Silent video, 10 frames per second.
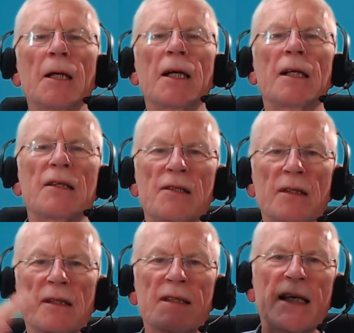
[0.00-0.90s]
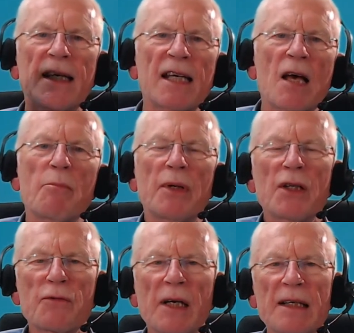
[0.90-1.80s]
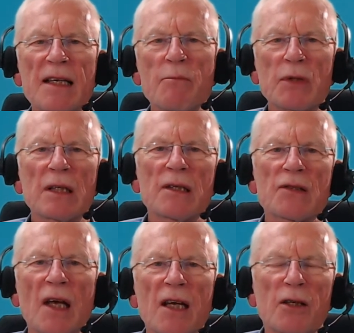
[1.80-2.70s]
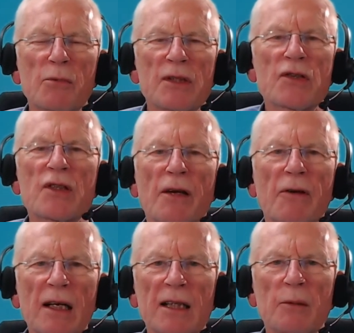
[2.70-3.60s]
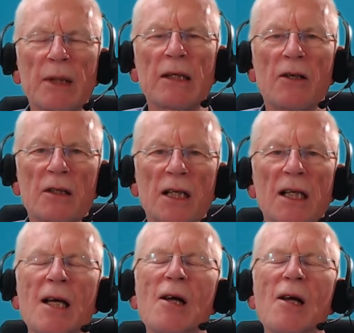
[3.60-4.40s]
and it's still ticking up, and it's very tempting to say, oh, we'll just give it a little bit longer.